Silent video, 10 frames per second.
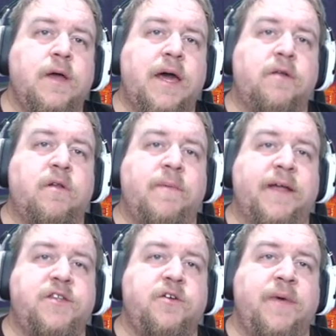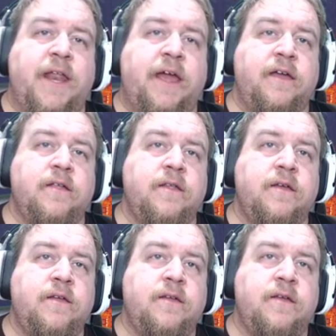I don't want to make too many,
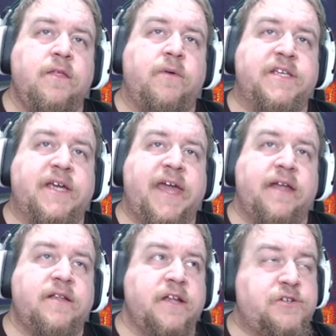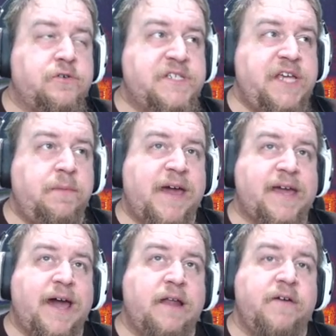otherwise I can't control Z
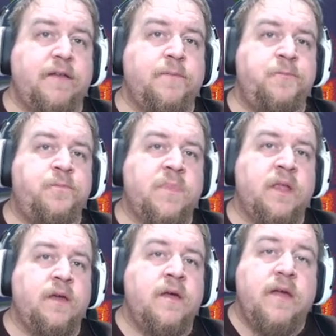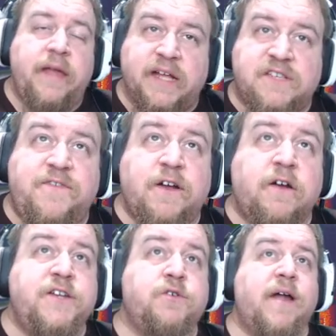back out of it. It's
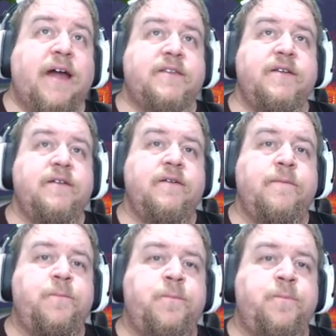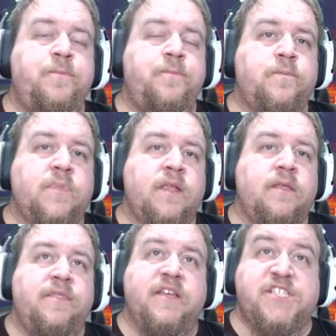very direct.
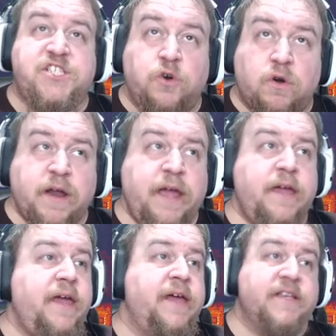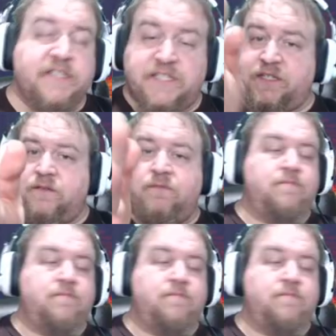The story is...